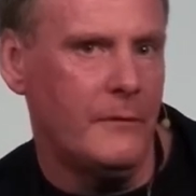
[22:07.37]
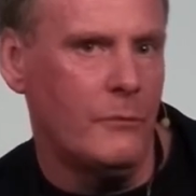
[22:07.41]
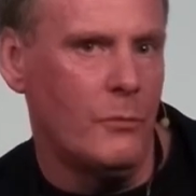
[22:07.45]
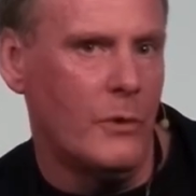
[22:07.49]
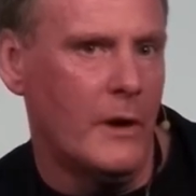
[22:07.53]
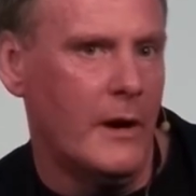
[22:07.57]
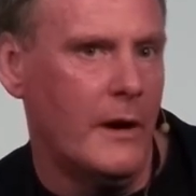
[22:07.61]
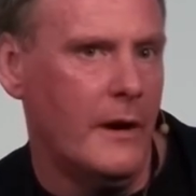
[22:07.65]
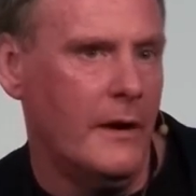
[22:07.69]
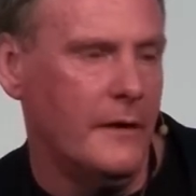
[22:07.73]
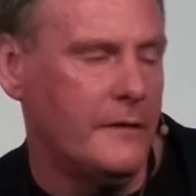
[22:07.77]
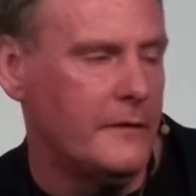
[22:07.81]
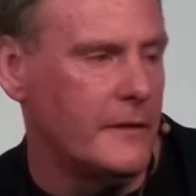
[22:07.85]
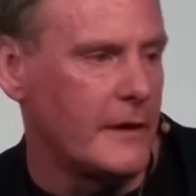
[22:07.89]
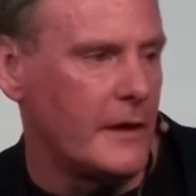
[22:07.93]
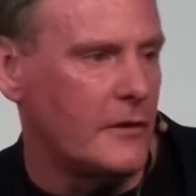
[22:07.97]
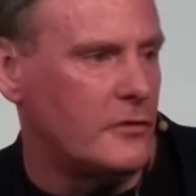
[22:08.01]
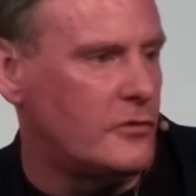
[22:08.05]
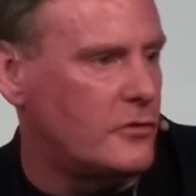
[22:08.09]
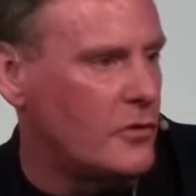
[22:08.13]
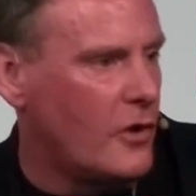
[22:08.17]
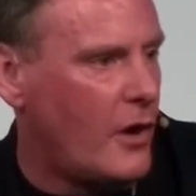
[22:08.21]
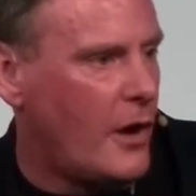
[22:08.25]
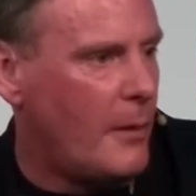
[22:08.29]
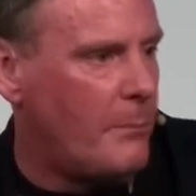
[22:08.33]
where it's like a
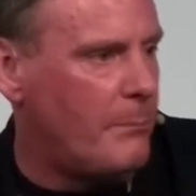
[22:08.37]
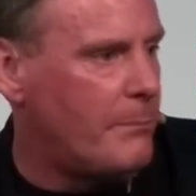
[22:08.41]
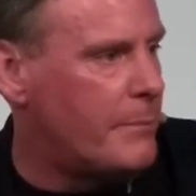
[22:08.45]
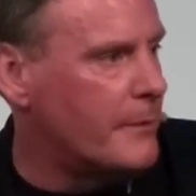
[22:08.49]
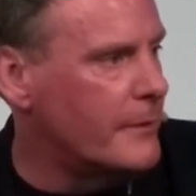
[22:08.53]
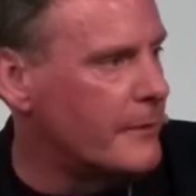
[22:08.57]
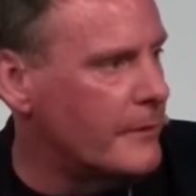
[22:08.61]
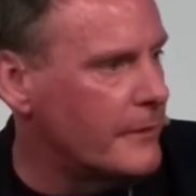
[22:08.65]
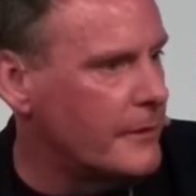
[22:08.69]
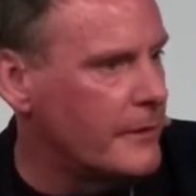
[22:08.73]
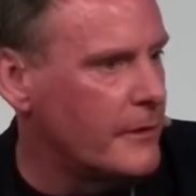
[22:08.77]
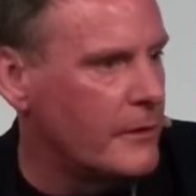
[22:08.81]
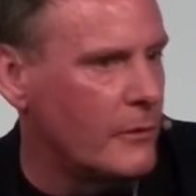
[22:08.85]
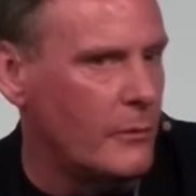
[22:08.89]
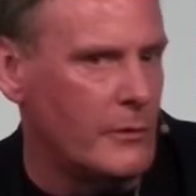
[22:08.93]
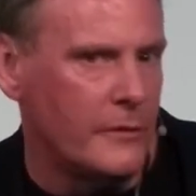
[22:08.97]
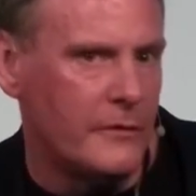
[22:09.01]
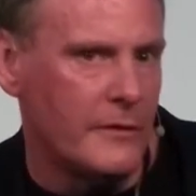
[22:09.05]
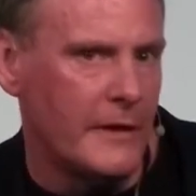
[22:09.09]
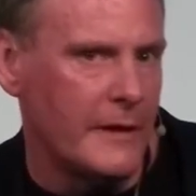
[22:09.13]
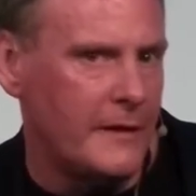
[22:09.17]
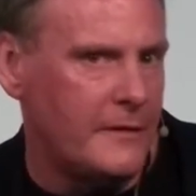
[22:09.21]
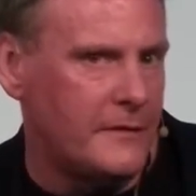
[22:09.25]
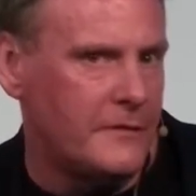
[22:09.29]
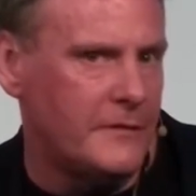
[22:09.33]
shop, or it's
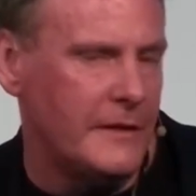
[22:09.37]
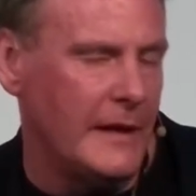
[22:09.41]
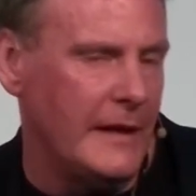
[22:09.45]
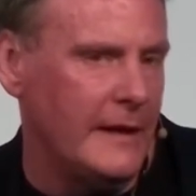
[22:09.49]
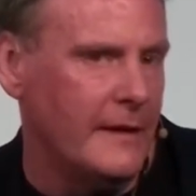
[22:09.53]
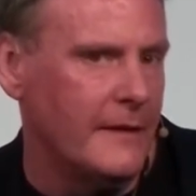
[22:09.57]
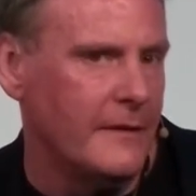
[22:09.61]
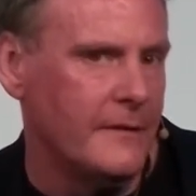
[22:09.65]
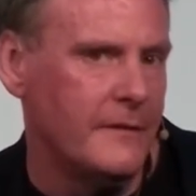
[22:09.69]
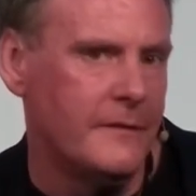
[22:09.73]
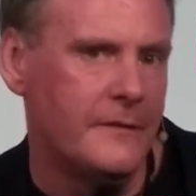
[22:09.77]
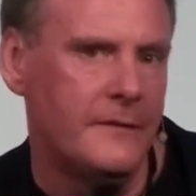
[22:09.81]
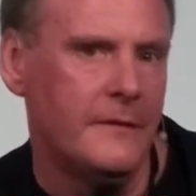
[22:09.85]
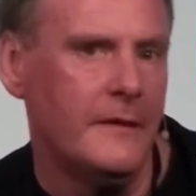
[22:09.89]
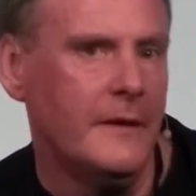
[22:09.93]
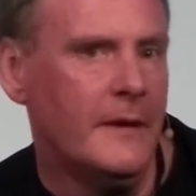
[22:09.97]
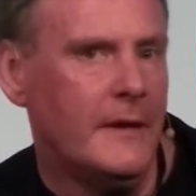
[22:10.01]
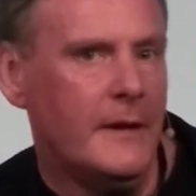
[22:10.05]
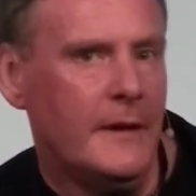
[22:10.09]
like seen as